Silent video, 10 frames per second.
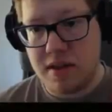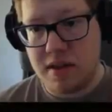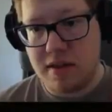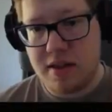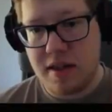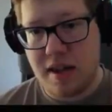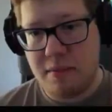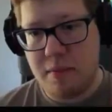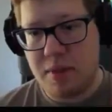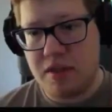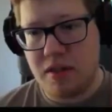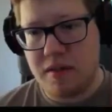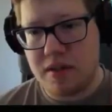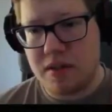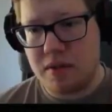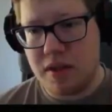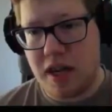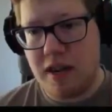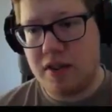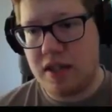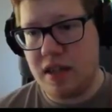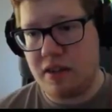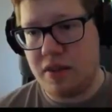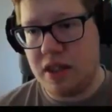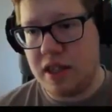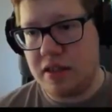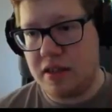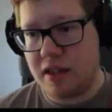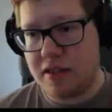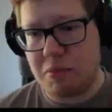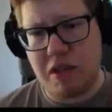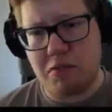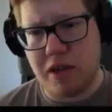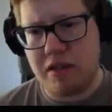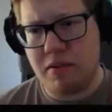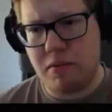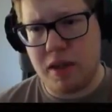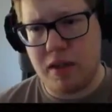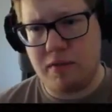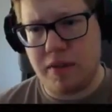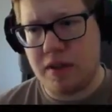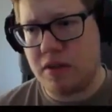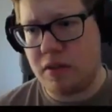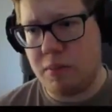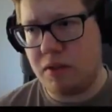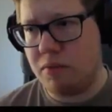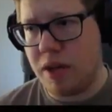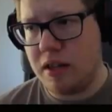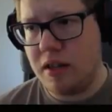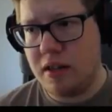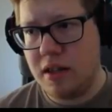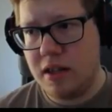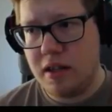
And honestly, I'm a bit nervous. I haven't seen anything yet, except that red, when uh, things turn a bit red.